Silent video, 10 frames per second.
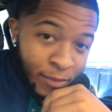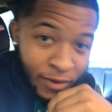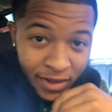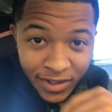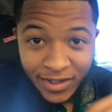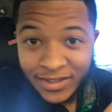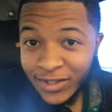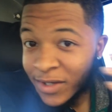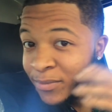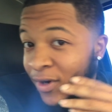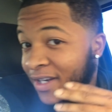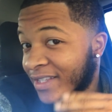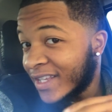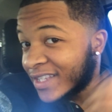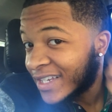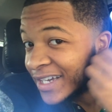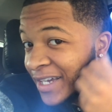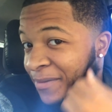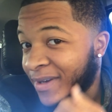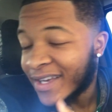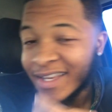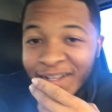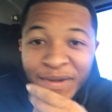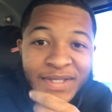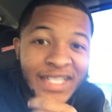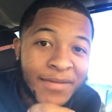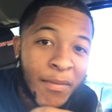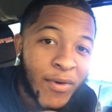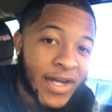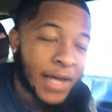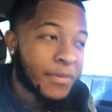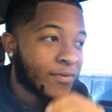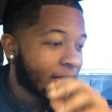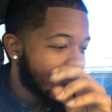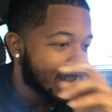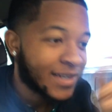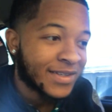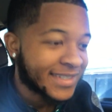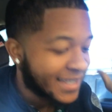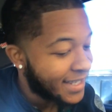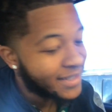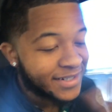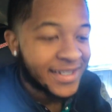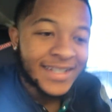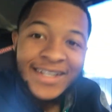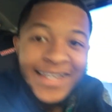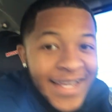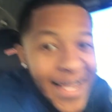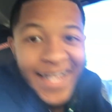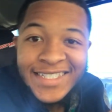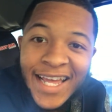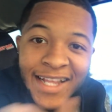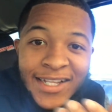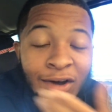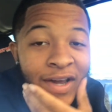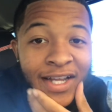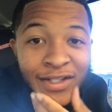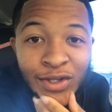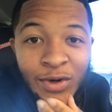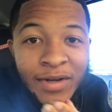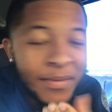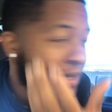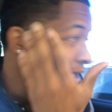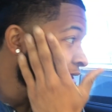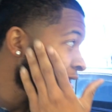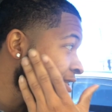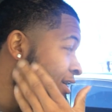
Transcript: bro, look. So your boy done did the cut, man. You know what I'm saying? My boy got me right. You know what I'm saying? Look, I just had to go ahead and do it, man. Look, I